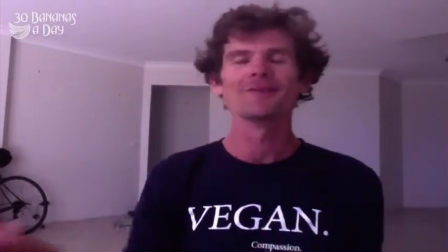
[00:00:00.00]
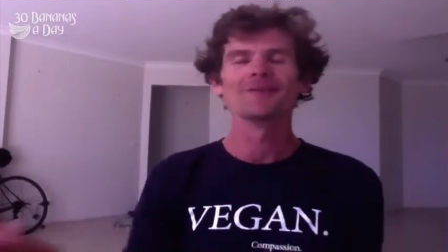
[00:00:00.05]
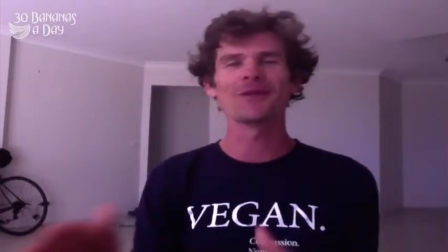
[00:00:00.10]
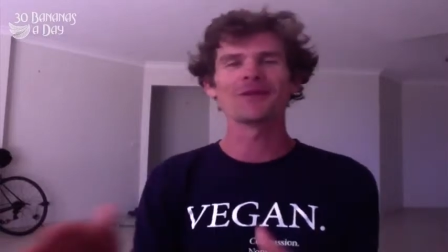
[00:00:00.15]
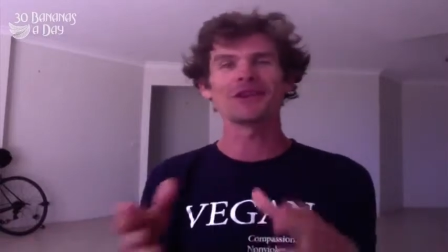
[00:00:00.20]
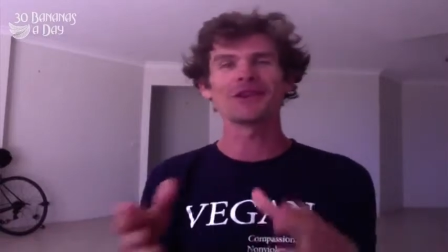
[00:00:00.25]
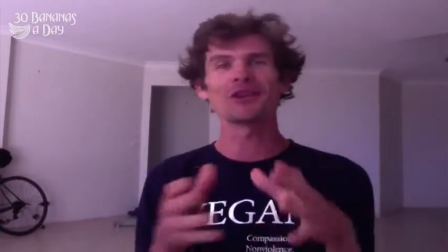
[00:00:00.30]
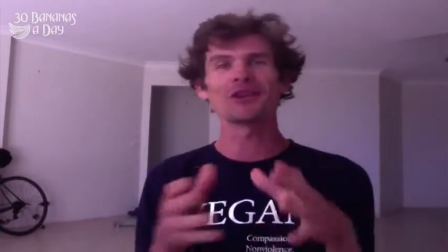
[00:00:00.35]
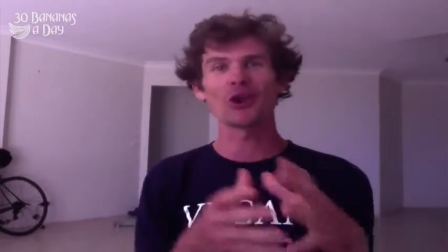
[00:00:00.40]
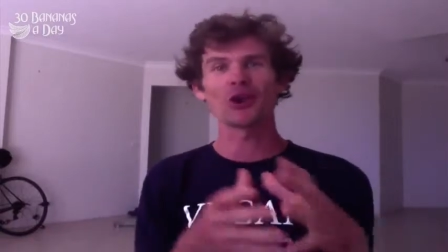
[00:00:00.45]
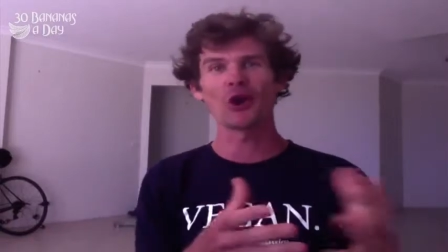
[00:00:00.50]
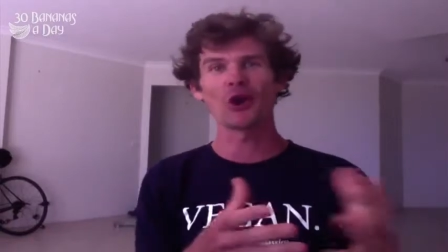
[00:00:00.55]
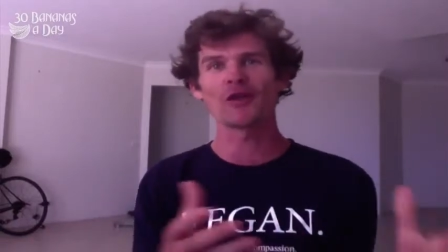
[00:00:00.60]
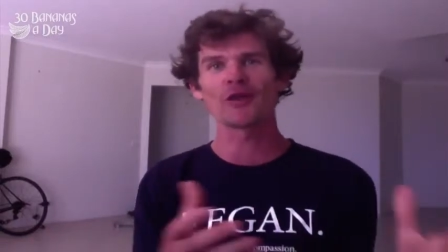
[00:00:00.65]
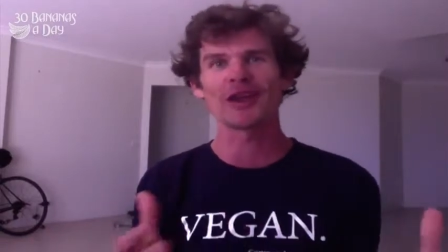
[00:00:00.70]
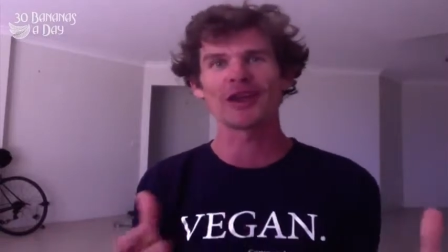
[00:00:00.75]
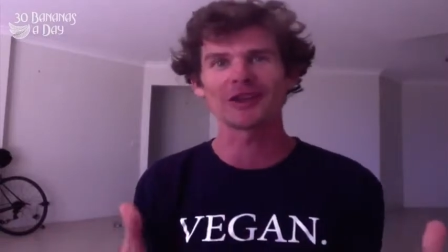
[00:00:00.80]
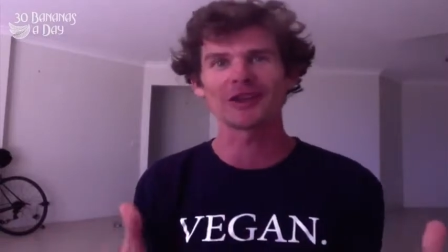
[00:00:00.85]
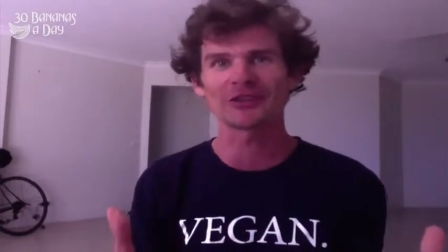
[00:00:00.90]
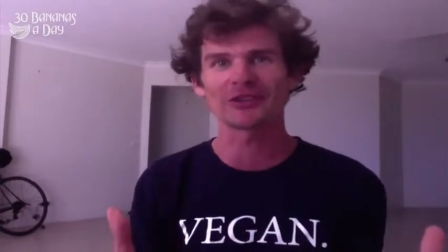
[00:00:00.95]
But then you go
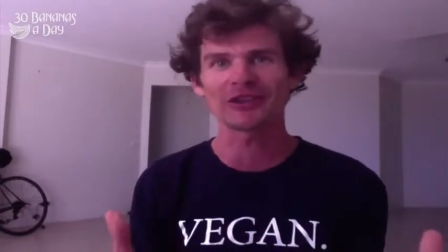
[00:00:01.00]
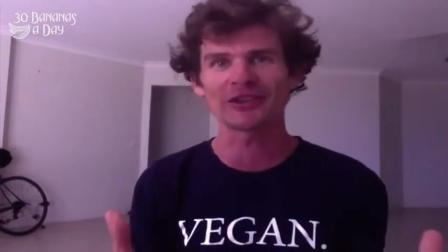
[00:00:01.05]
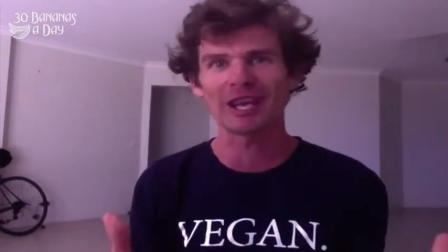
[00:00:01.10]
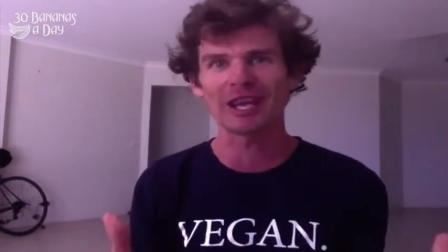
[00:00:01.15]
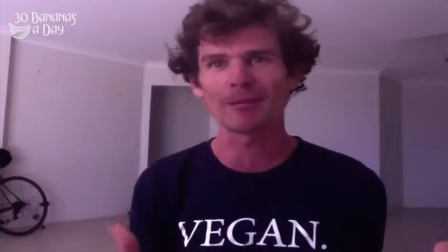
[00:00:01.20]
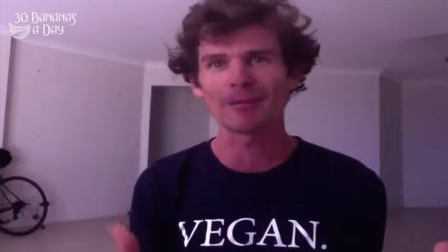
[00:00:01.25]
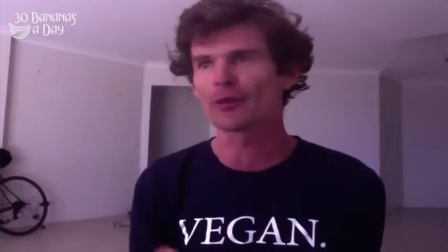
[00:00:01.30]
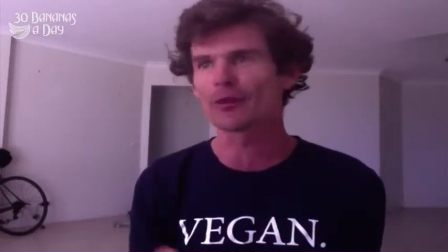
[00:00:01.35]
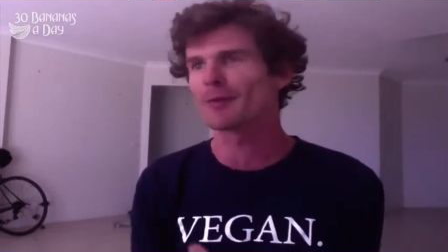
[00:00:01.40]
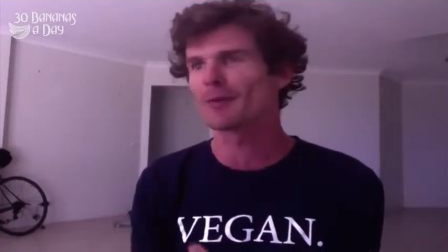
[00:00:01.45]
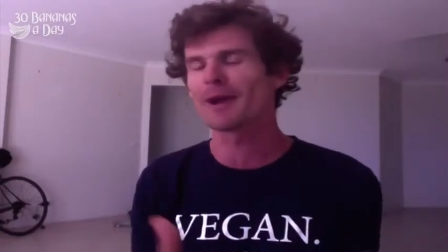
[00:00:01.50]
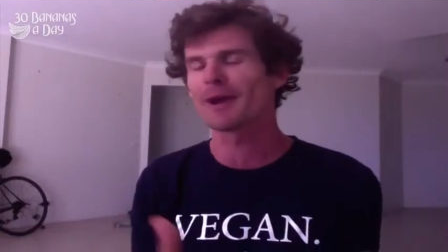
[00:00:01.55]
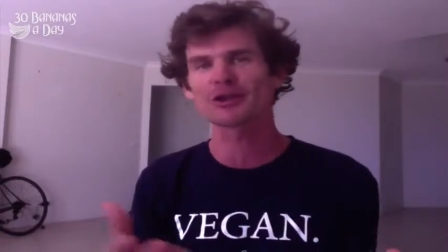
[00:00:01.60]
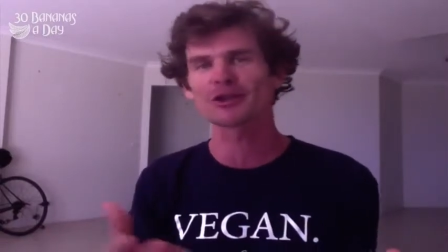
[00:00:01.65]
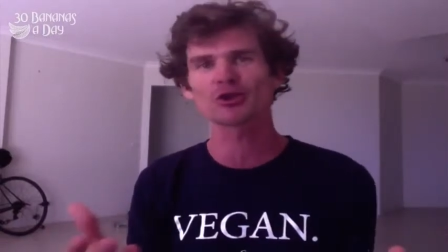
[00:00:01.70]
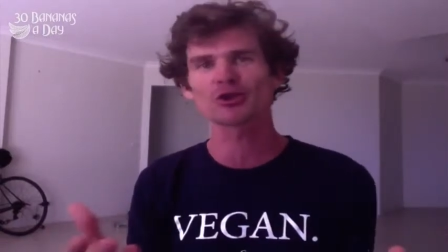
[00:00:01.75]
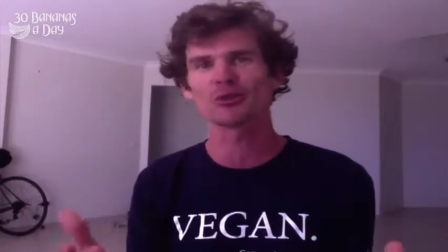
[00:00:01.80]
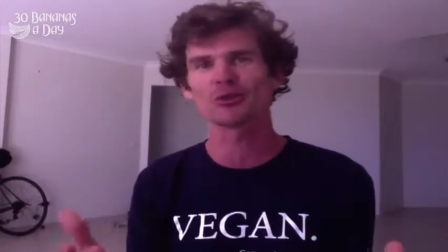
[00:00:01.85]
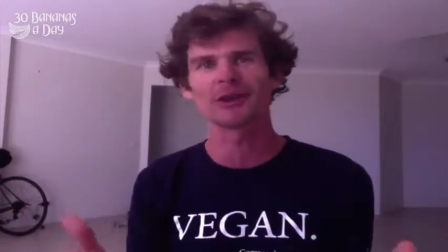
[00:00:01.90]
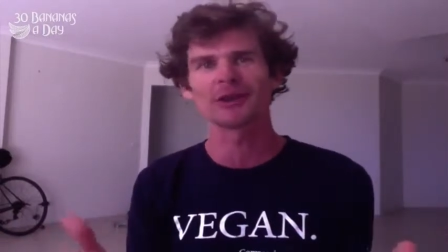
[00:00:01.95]
there and you see him or you
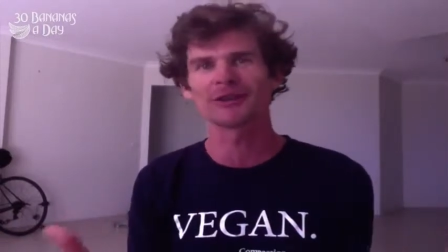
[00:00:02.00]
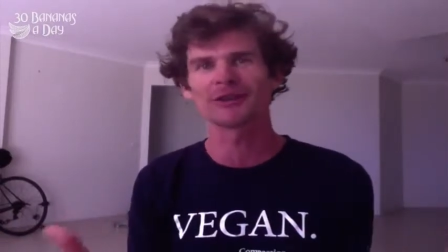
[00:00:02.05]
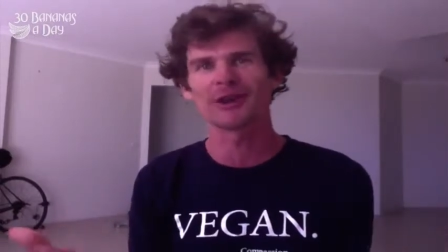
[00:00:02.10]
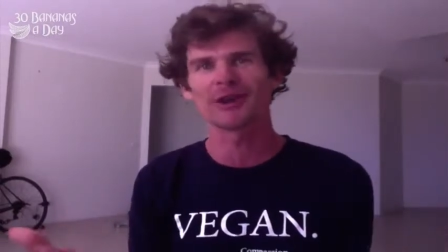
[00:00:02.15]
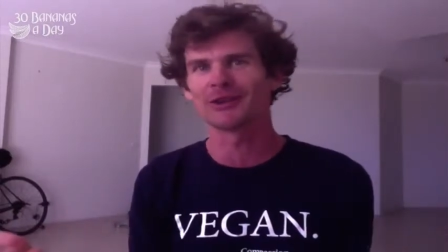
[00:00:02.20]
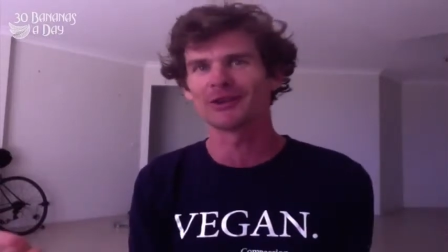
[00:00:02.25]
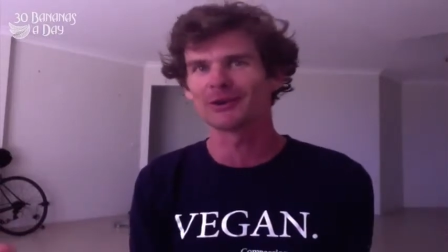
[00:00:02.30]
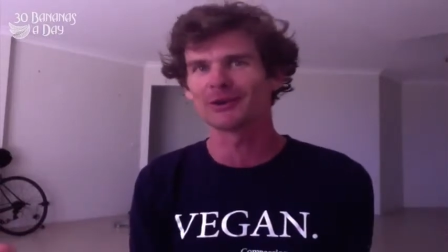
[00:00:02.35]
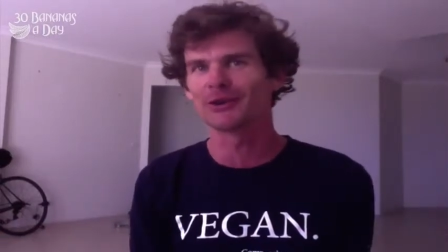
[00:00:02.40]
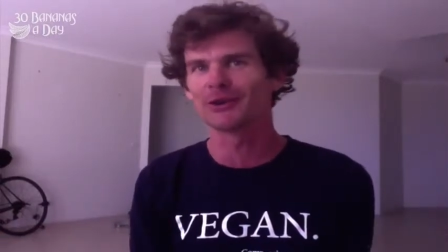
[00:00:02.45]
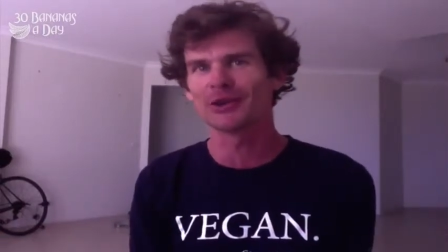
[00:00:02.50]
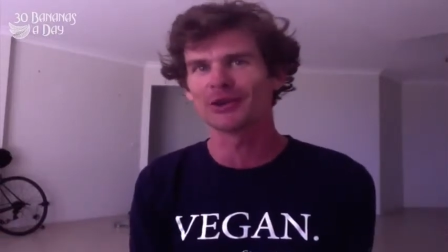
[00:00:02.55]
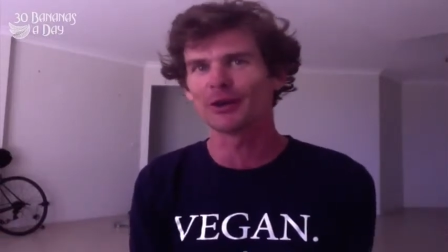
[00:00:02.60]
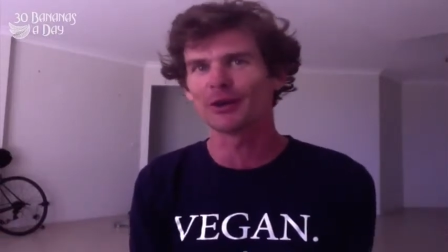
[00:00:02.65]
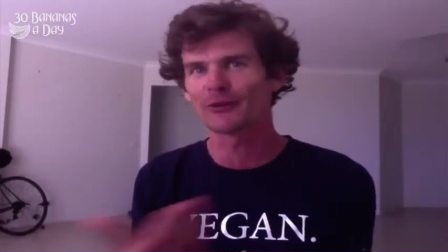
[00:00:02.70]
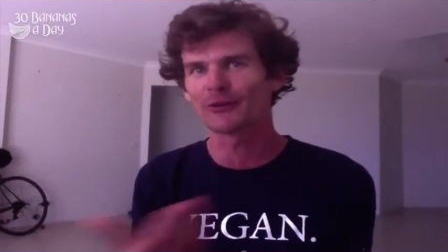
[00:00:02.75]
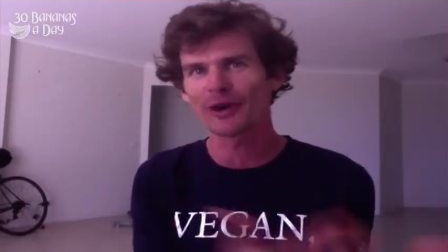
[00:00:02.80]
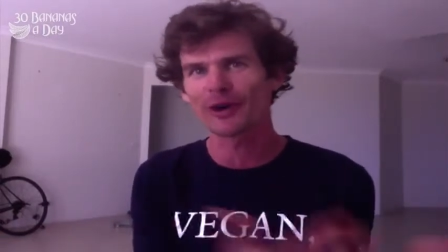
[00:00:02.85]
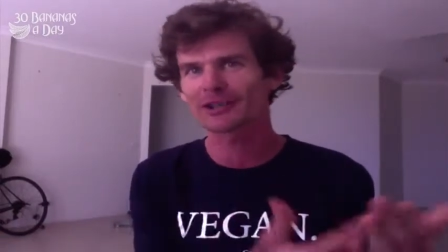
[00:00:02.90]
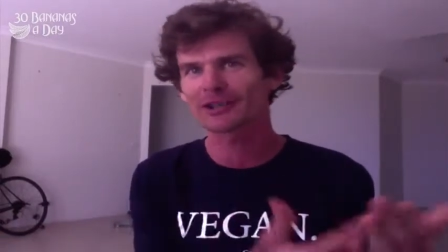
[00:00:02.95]
measure him and it's like, dude, you
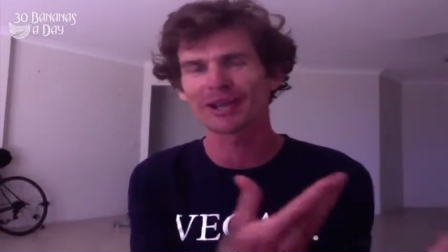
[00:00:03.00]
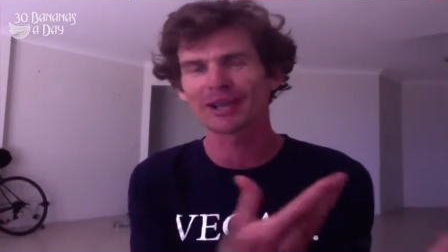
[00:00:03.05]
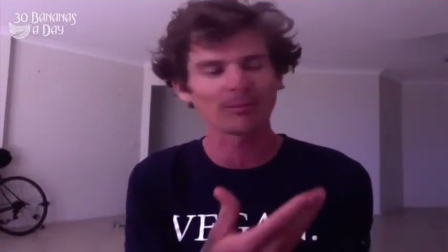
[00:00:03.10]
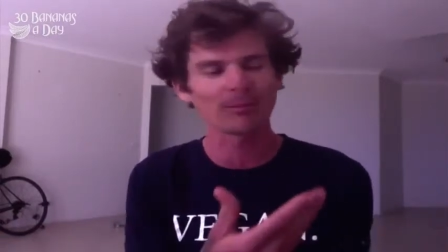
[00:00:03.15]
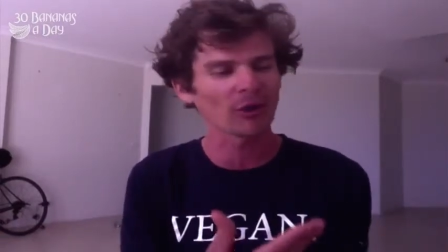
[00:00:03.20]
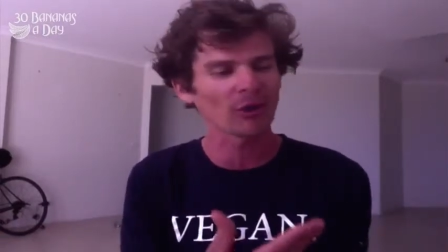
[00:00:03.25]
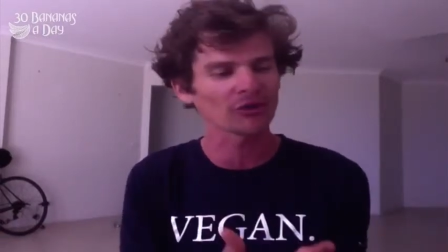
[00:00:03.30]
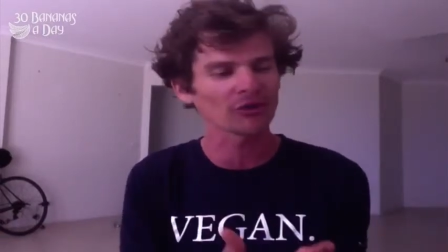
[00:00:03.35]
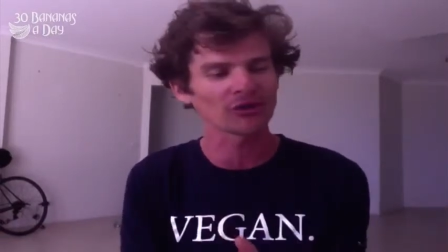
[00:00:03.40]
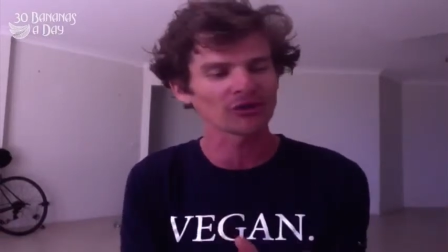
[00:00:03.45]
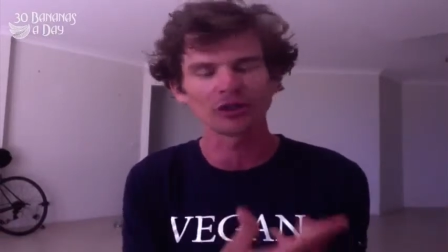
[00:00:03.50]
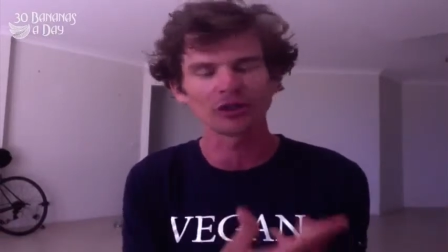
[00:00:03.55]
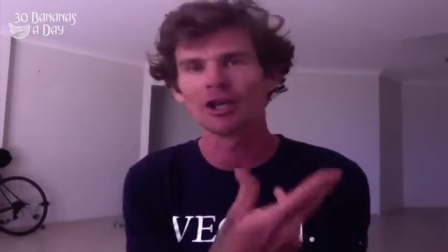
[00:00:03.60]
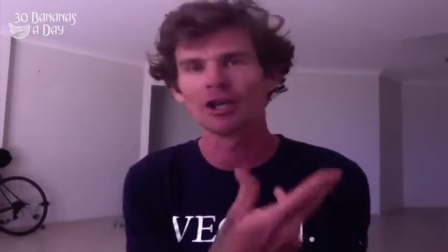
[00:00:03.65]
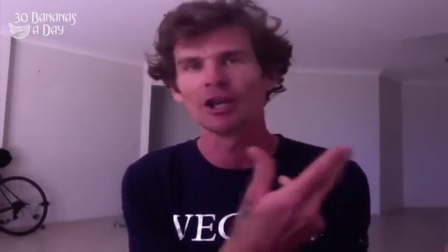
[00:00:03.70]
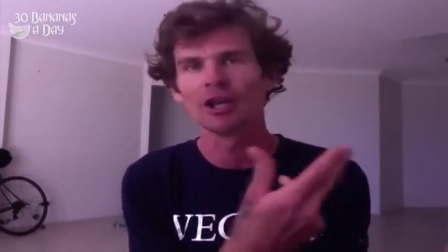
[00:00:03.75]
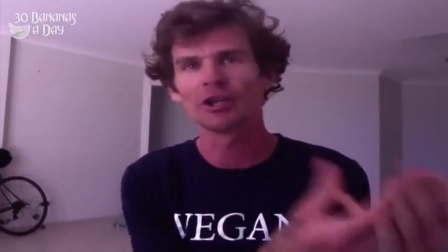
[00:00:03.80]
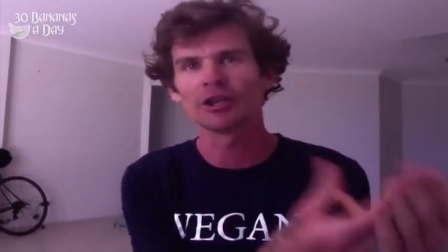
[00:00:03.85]
got fucked up posture,